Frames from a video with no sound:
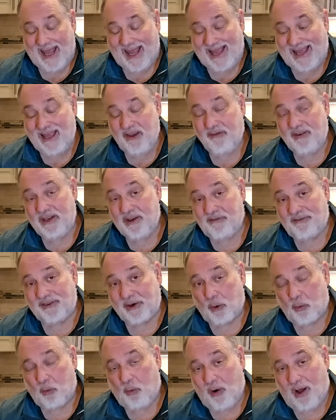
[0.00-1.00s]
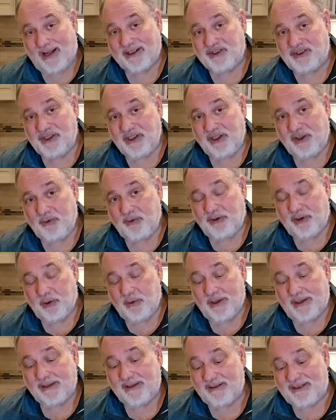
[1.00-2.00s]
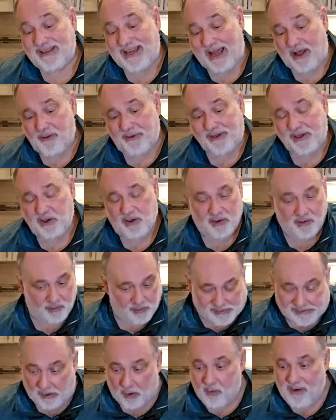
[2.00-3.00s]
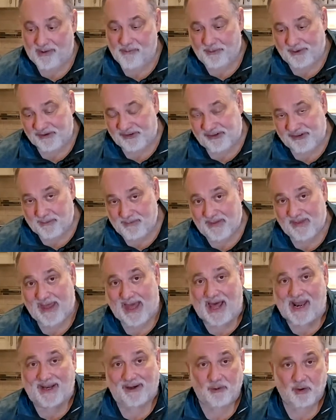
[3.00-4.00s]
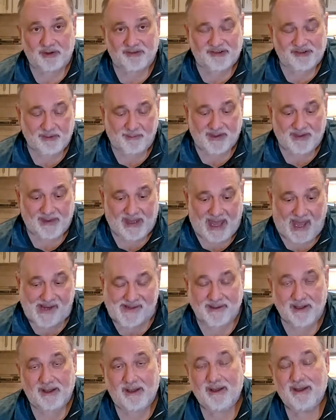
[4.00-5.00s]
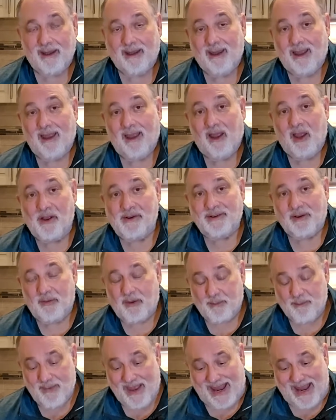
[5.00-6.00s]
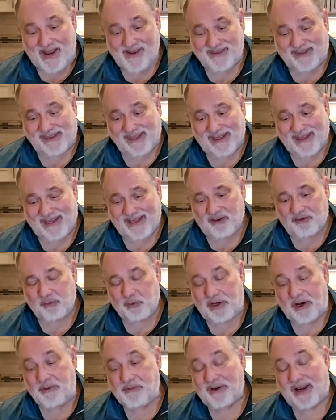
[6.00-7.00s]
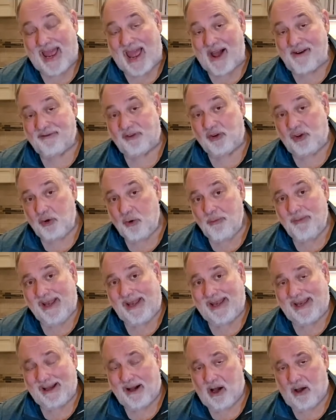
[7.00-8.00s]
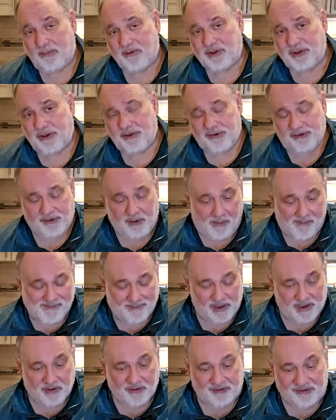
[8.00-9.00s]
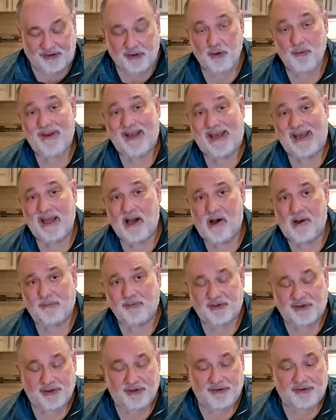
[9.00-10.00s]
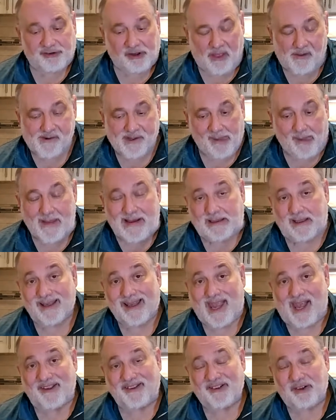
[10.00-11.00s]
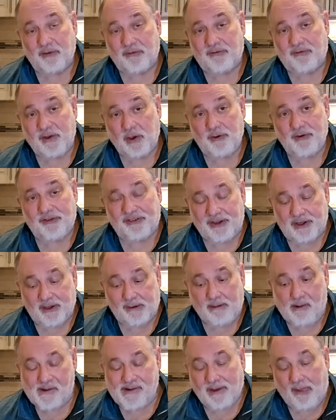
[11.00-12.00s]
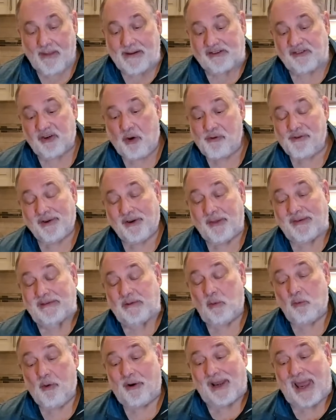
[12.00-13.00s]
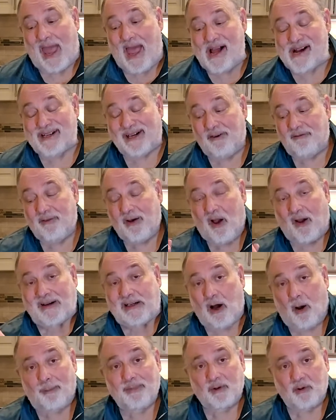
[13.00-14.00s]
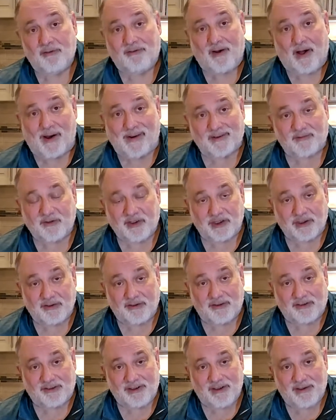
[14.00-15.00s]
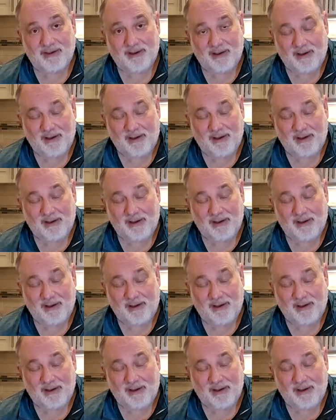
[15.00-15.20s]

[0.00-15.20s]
Even if they're watching you do it and telling you, oh, I want some of that, I want some of that. The main thing is we don't want to have too many options, because too many options gets confusing. So really we want to have a couple of options.